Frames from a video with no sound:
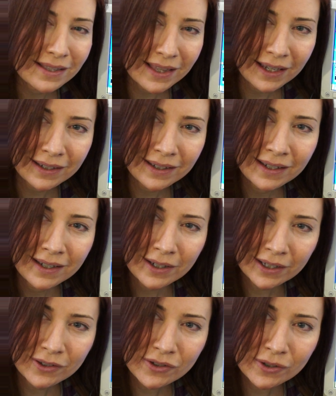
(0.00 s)
that
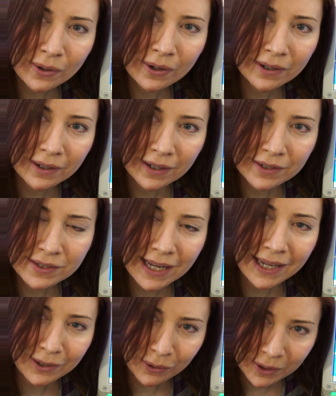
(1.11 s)
can store a
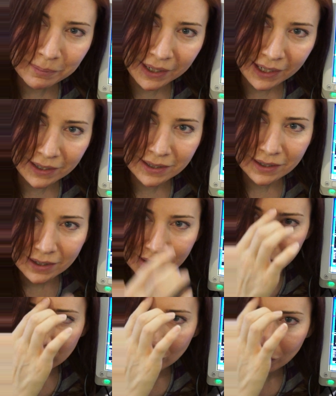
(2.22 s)
state or a bit
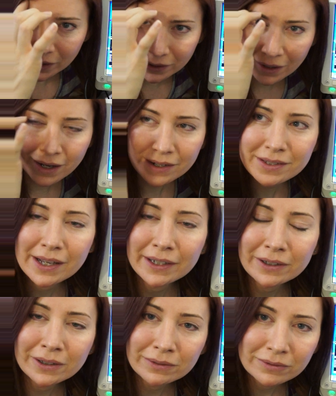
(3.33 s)
for one clock
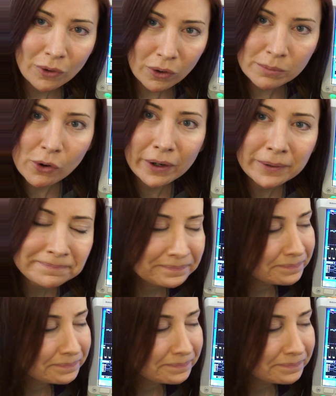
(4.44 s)
cycle or more.